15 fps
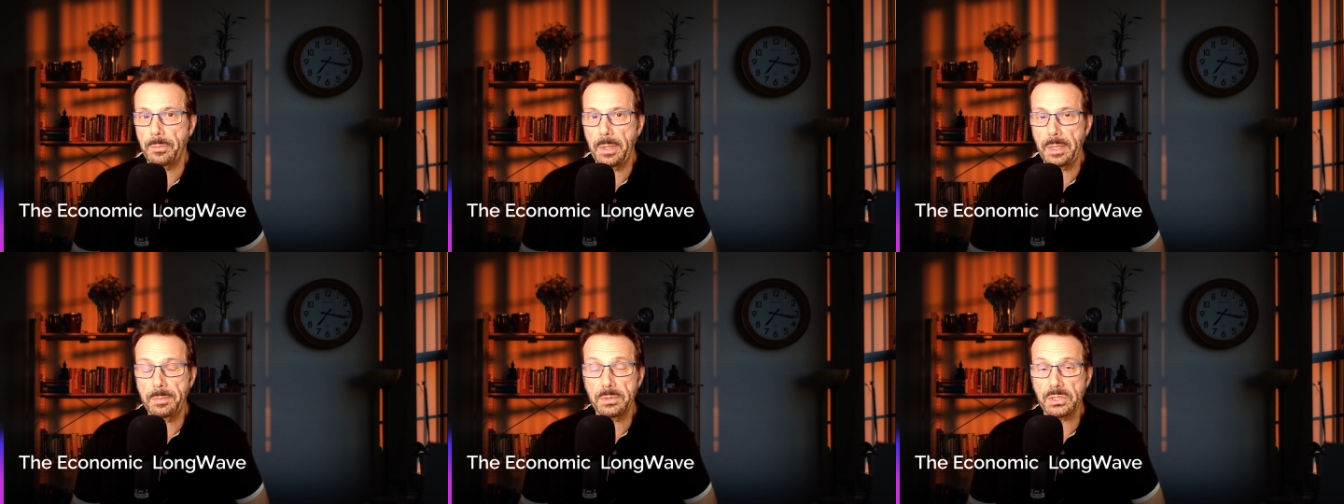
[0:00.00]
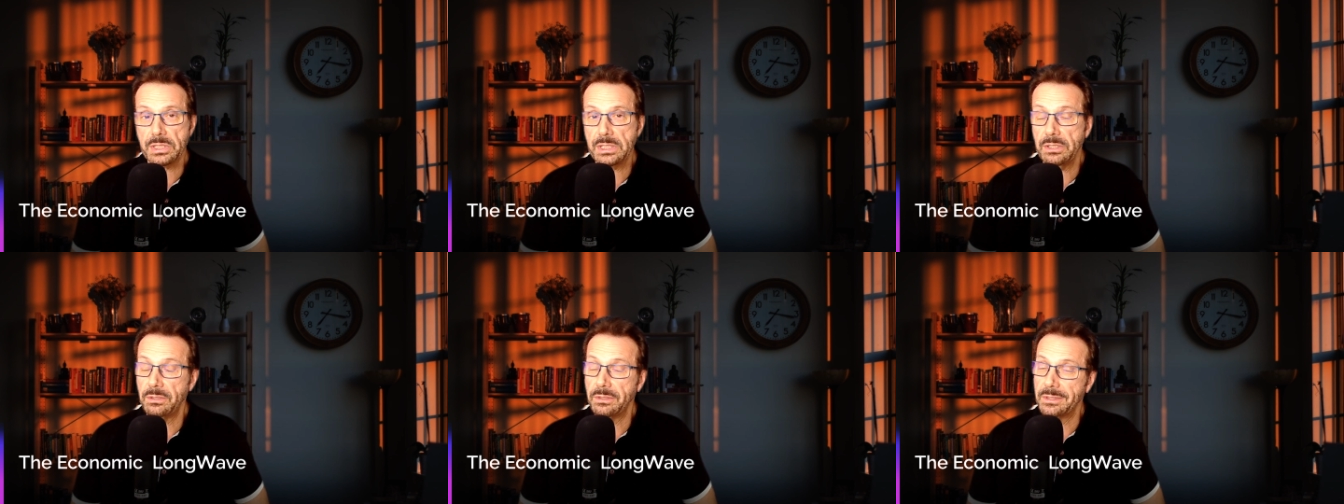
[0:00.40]
you know the
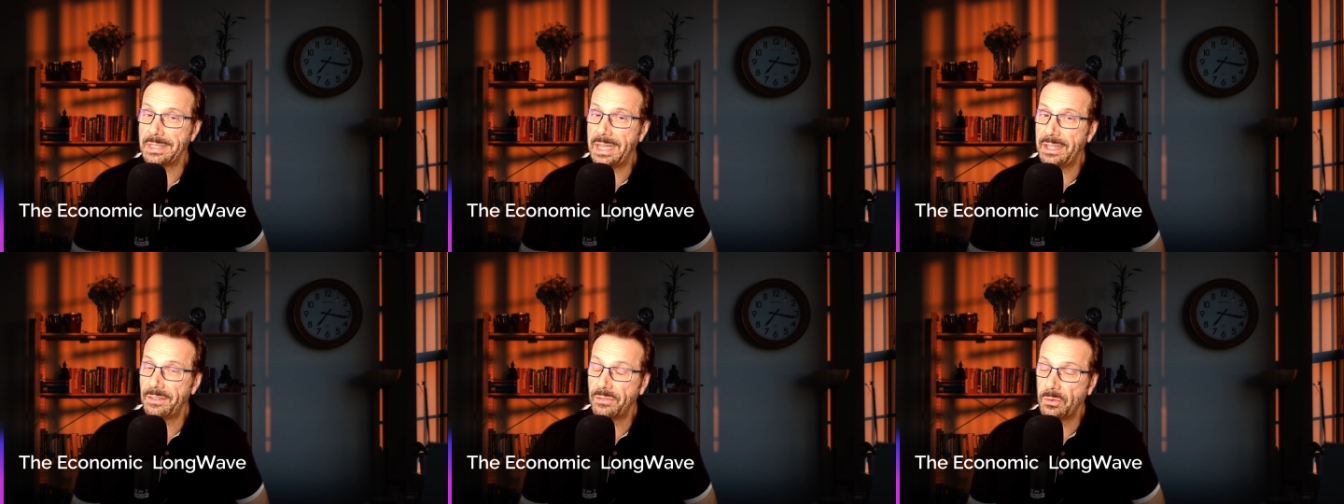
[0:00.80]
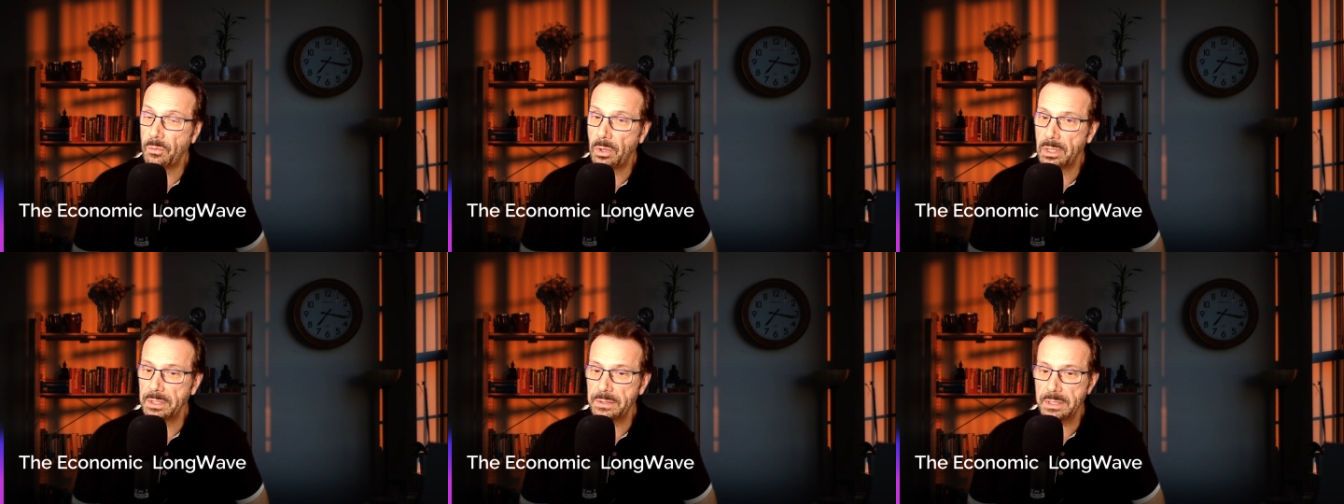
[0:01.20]
bubble's still
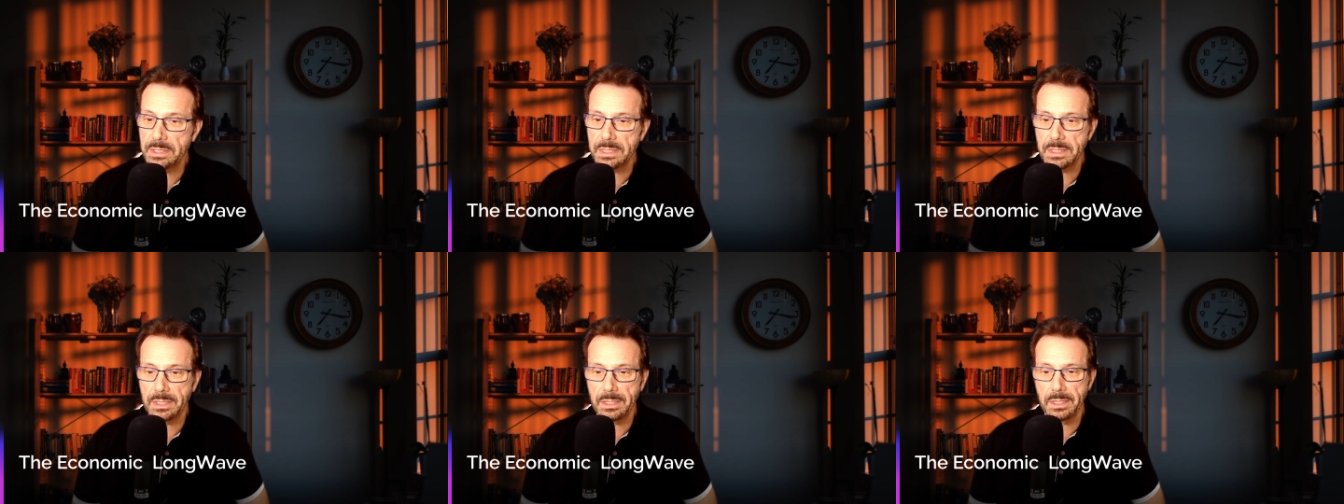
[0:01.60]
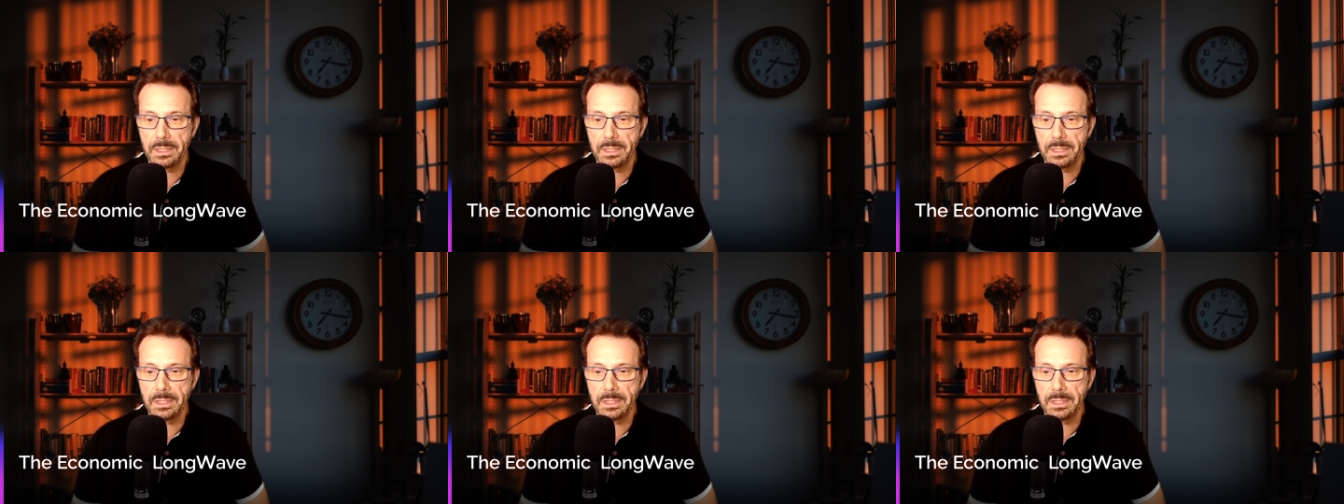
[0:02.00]
alive and well in this